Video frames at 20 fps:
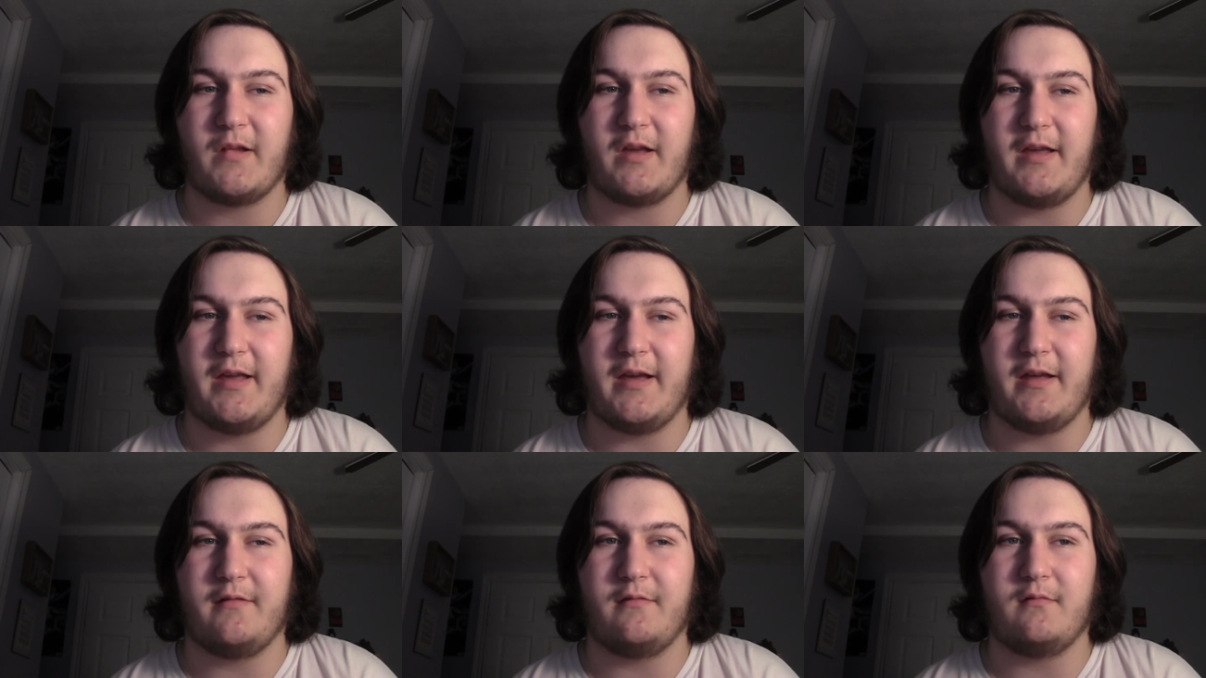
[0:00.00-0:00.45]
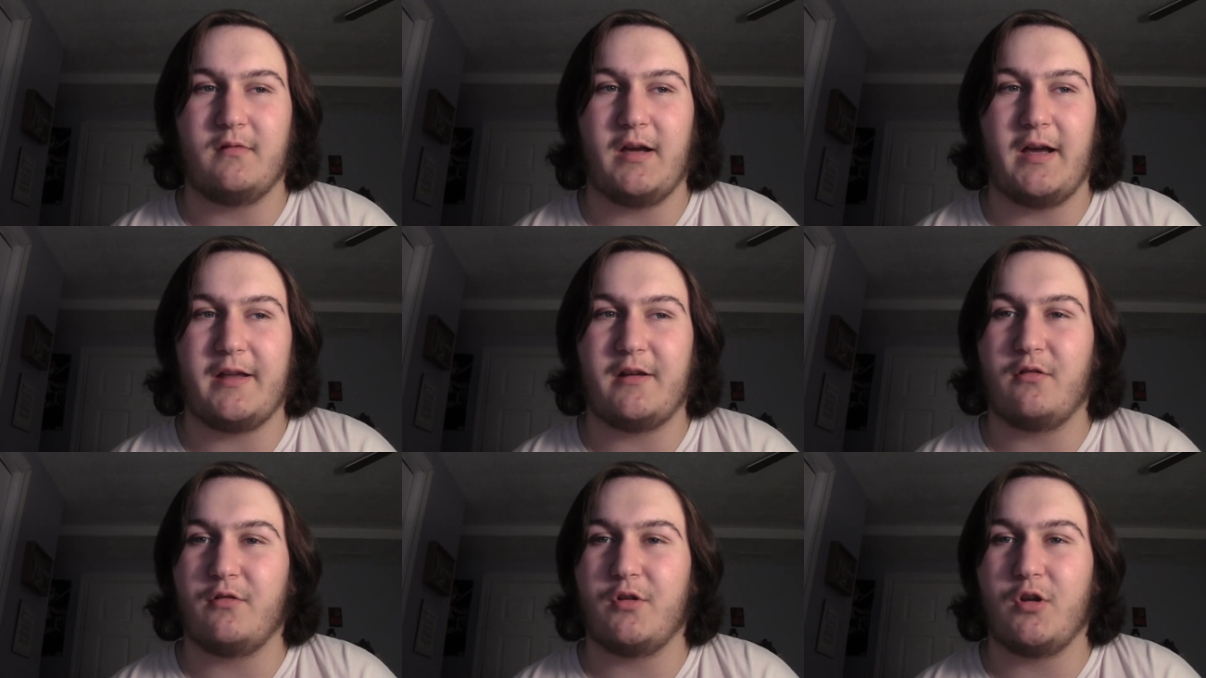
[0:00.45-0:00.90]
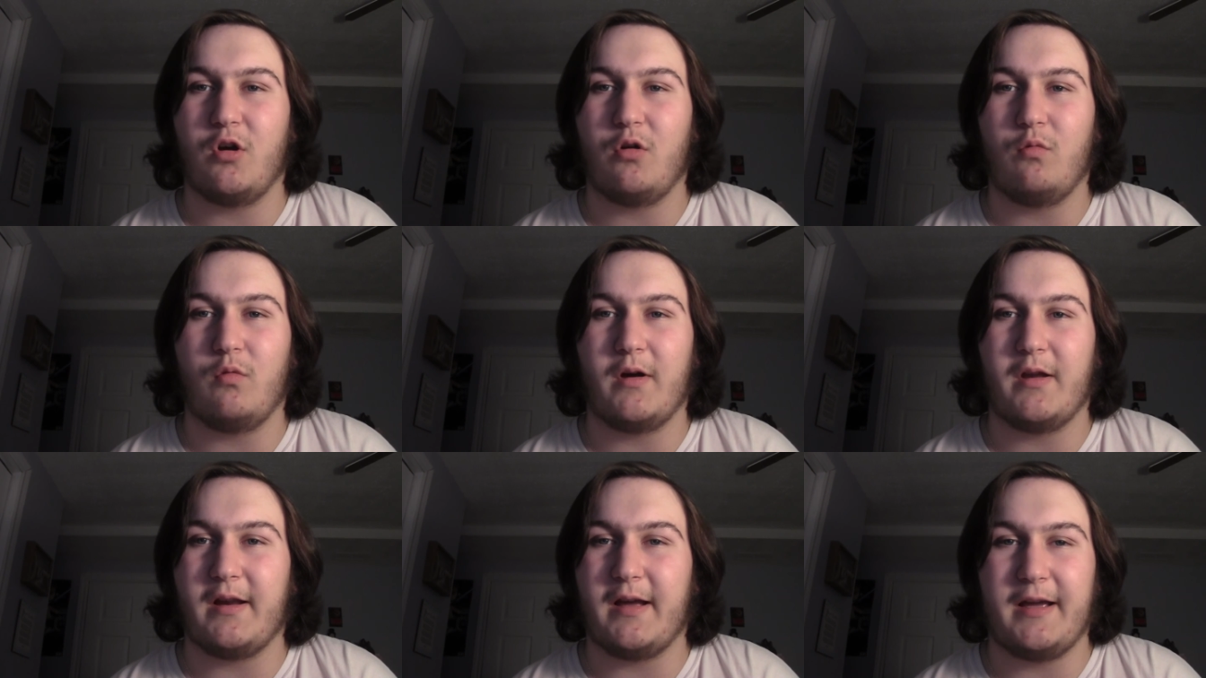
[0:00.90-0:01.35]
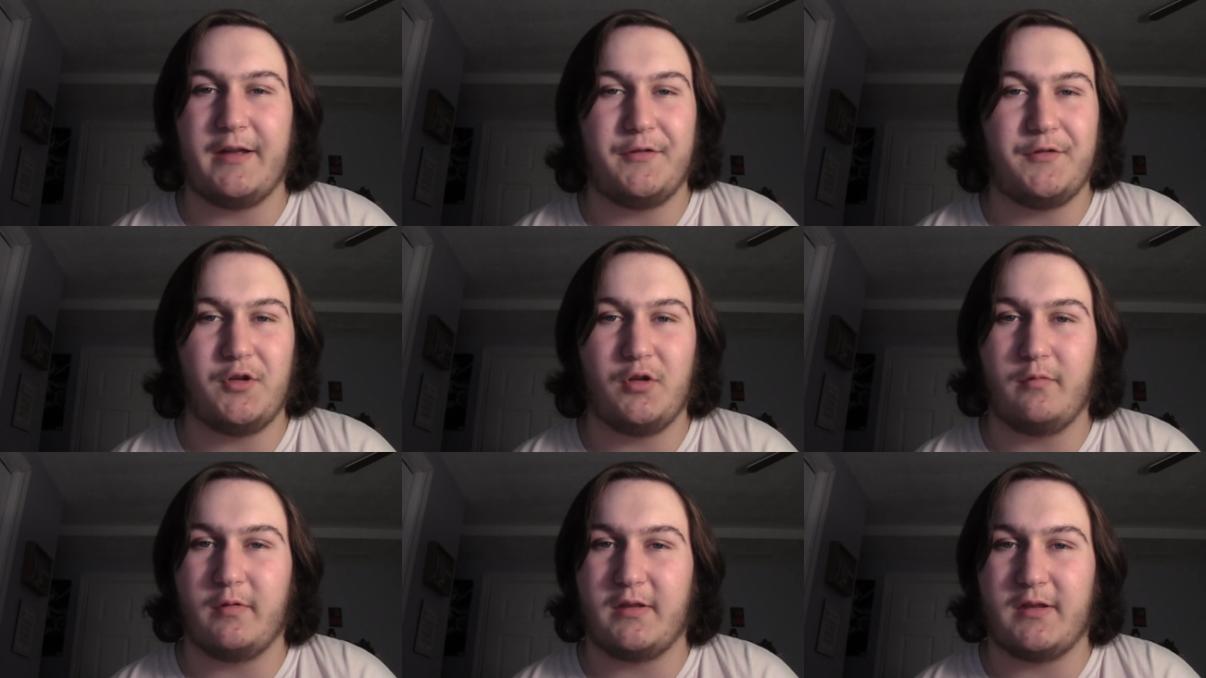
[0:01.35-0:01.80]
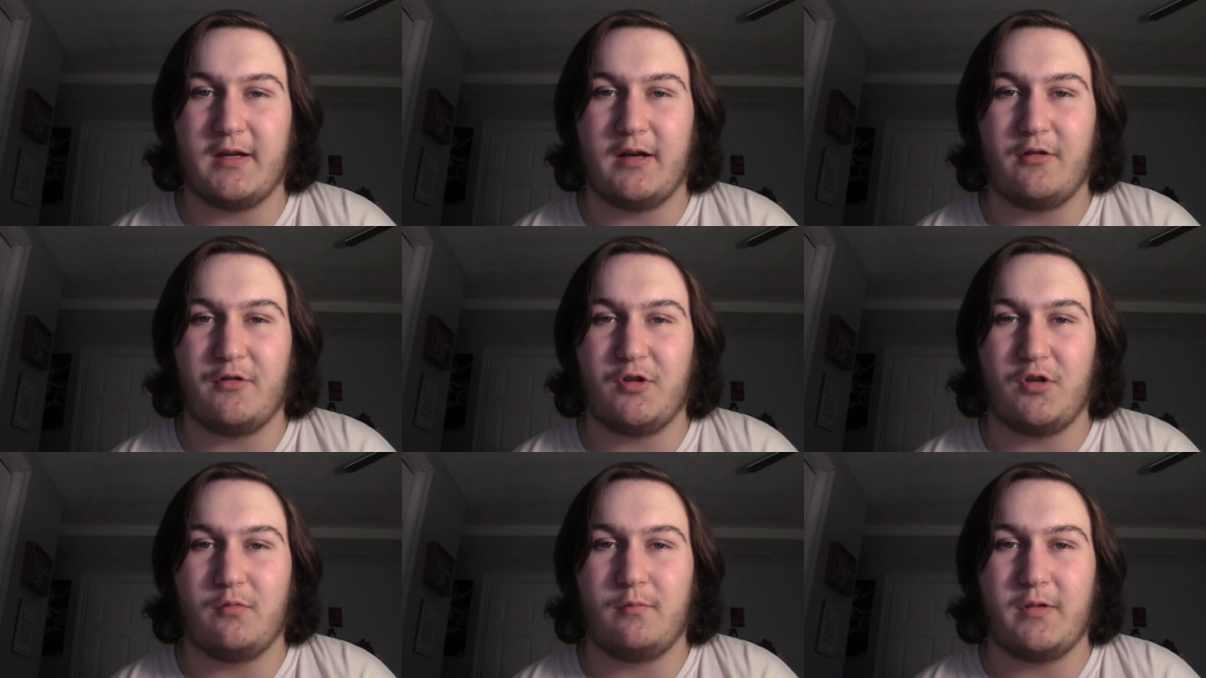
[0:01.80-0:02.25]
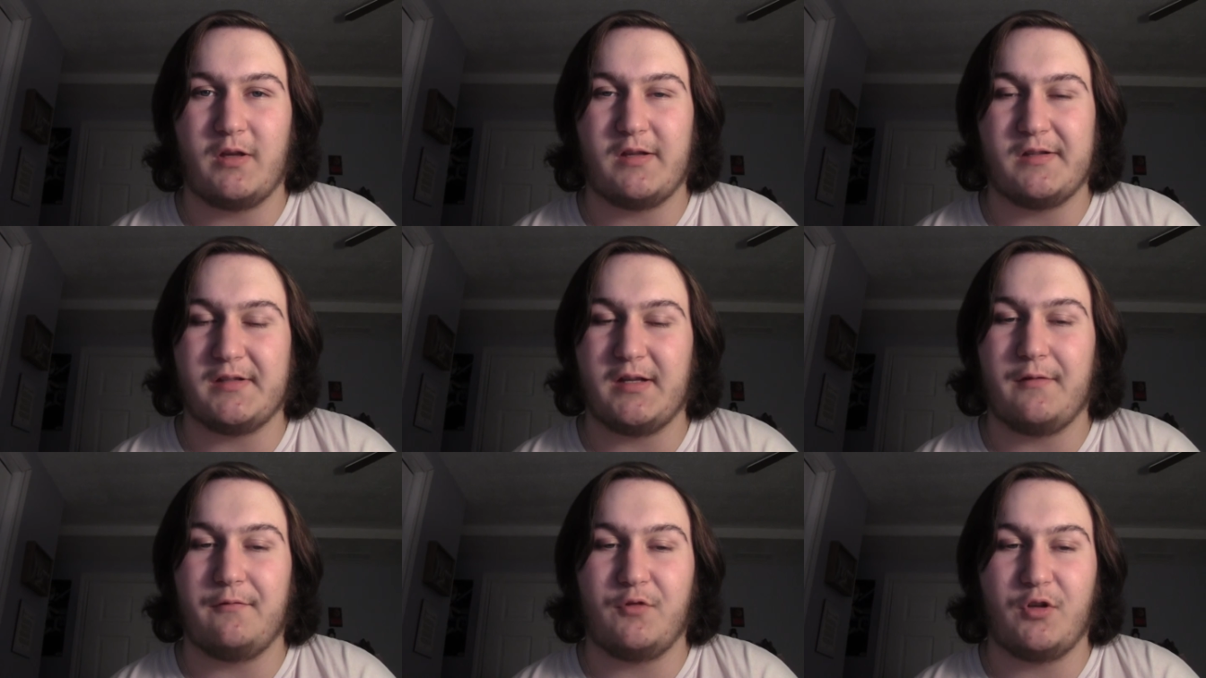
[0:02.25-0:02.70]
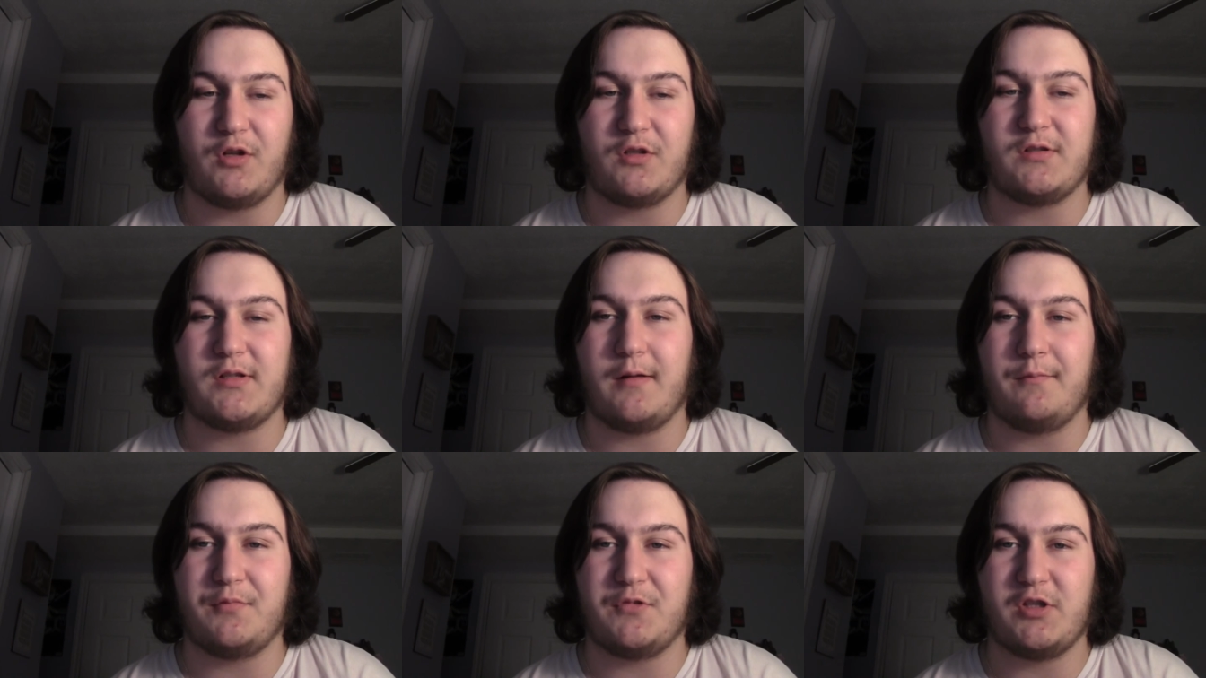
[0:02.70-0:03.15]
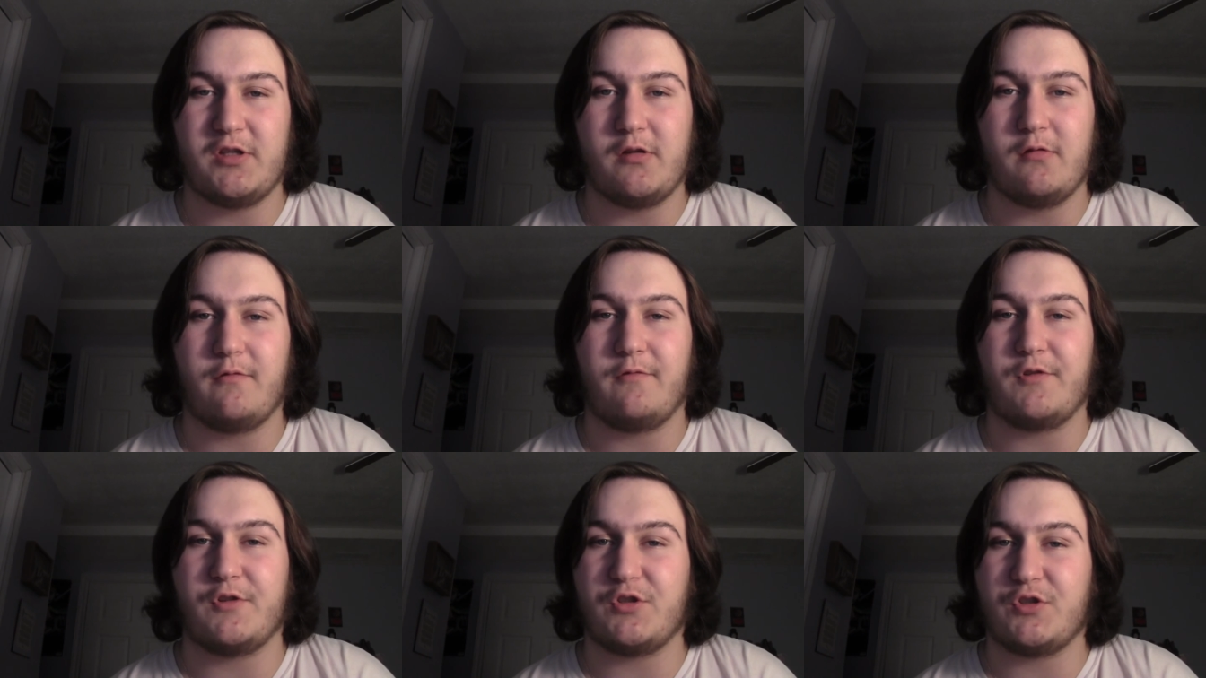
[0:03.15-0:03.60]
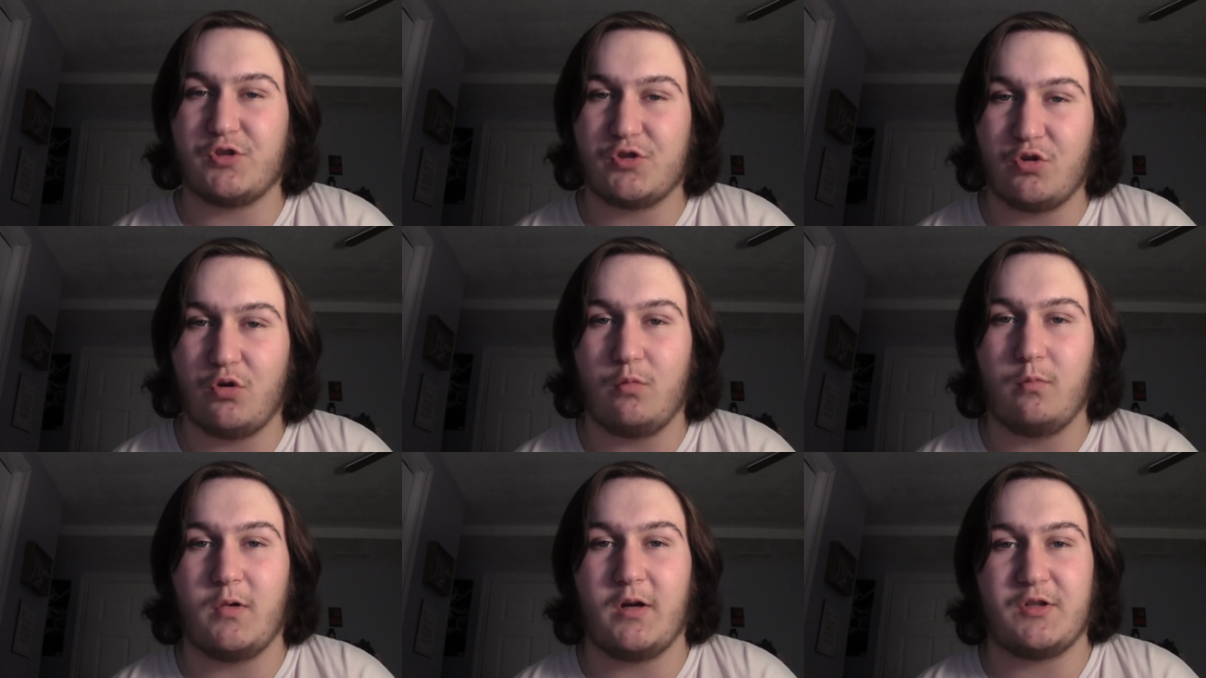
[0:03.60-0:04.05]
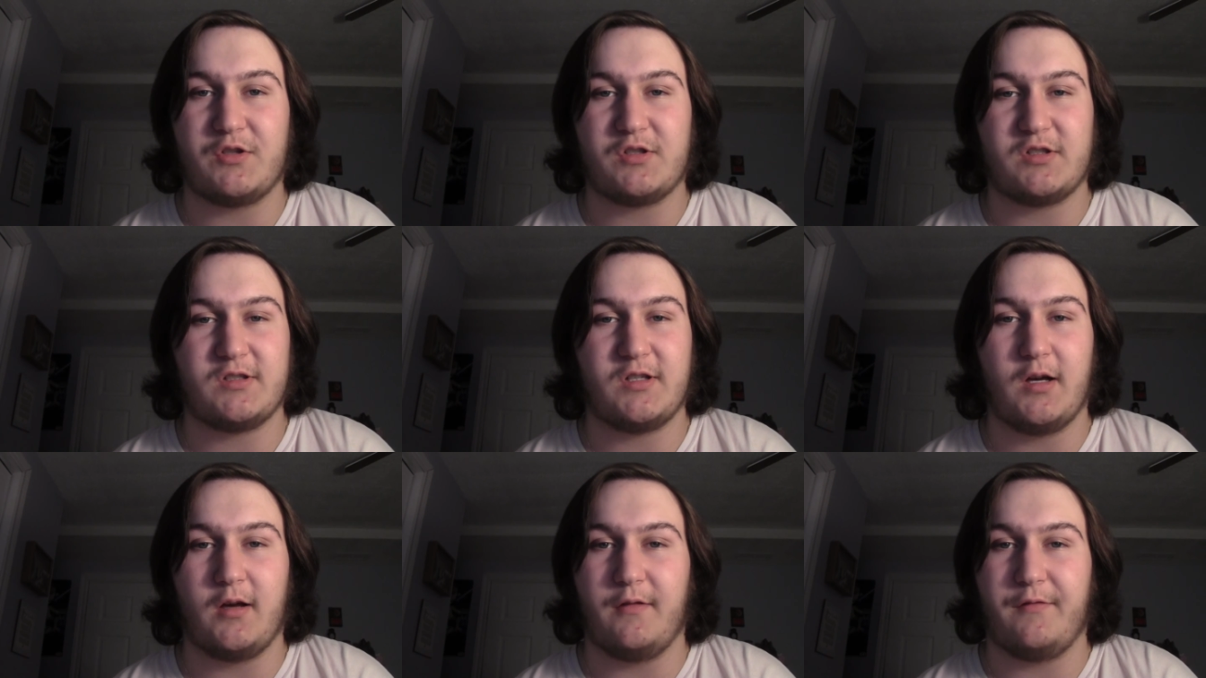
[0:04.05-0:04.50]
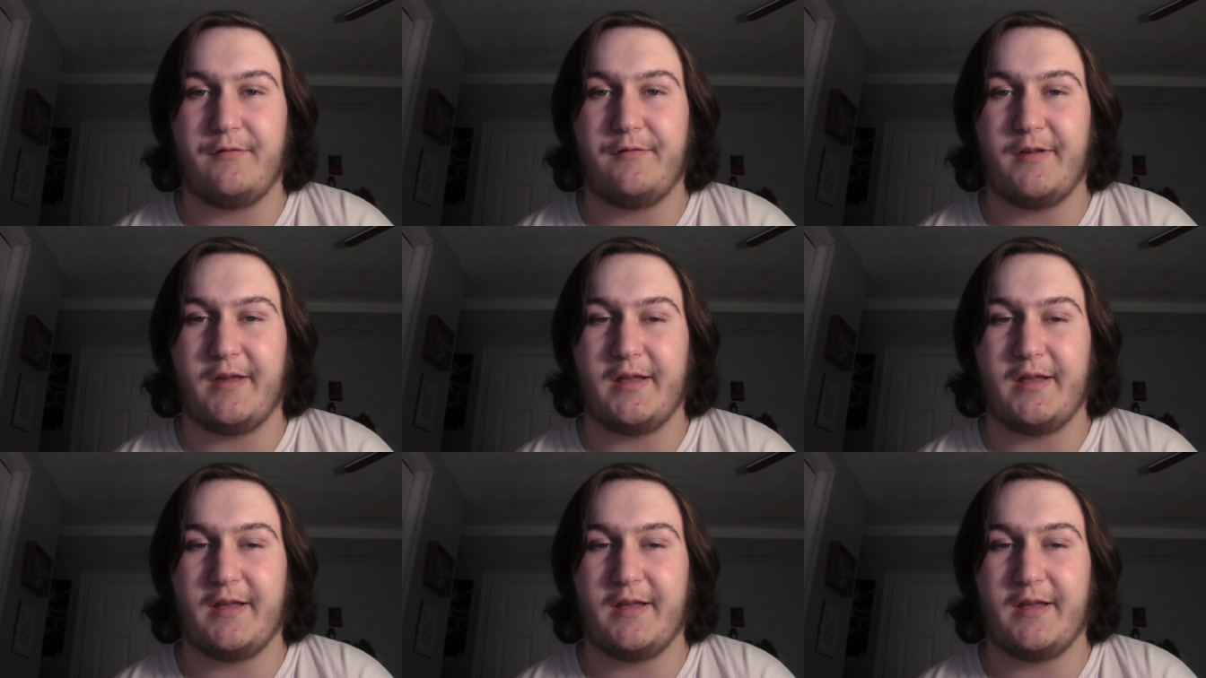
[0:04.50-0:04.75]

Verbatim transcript: and I don't know what I'd do without you, because I've looked up to you for so much stuff.